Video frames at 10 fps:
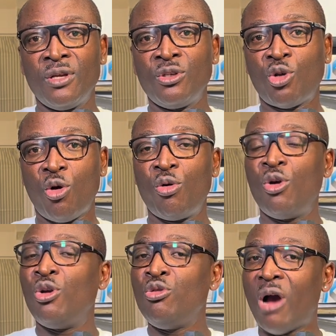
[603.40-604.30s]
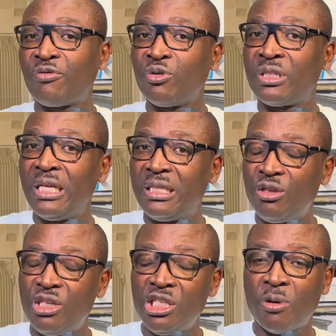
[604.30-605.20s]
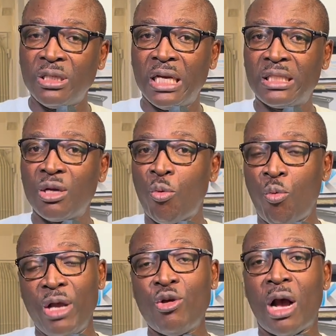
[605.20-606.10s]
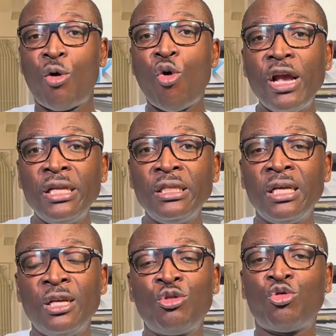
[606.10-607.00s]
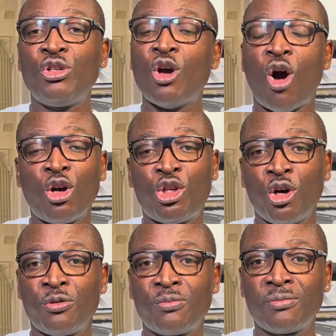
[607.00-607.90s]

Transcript: So you have to stick to this budget when you are going to the auction.